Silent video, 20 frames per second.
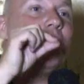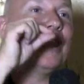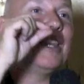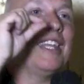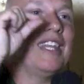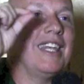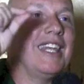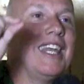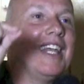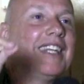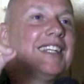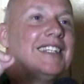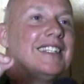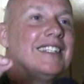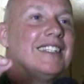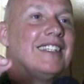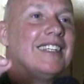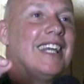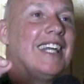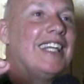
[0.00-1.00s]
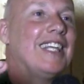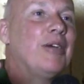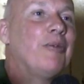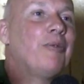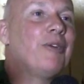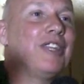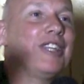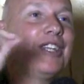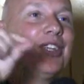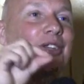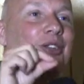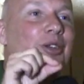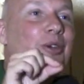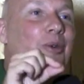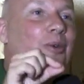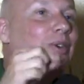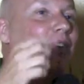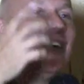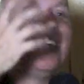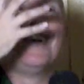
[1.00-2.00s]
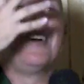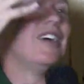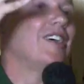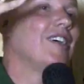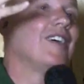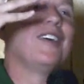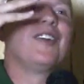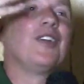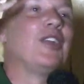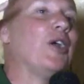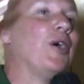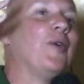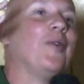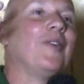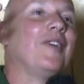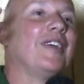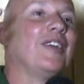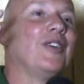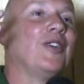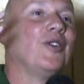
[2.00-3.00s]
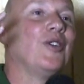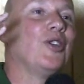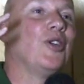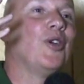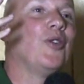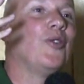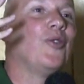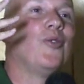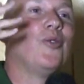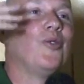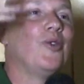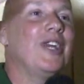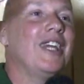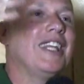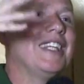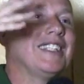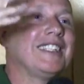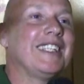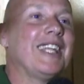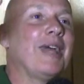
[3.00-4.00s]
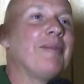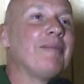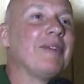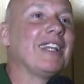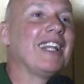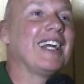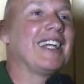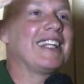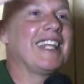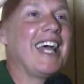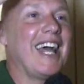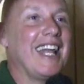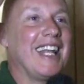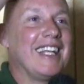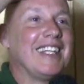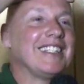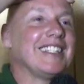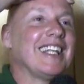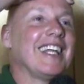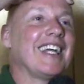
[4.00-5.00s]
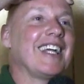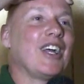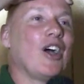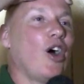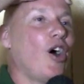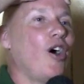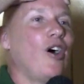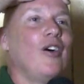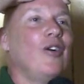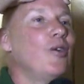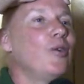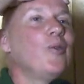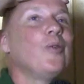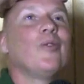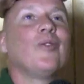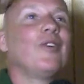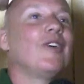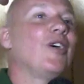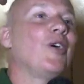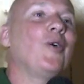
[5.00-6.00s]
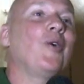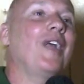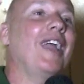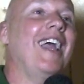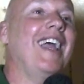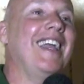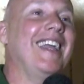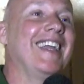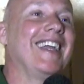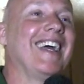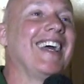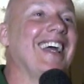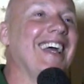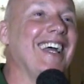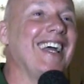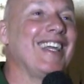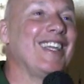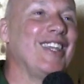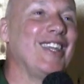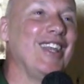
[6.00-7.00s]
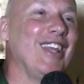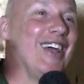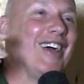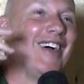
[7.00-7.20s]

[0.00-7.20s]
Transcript: within it, and it within you. You know, you, you read a statement like that, and it's like, oh, okay, you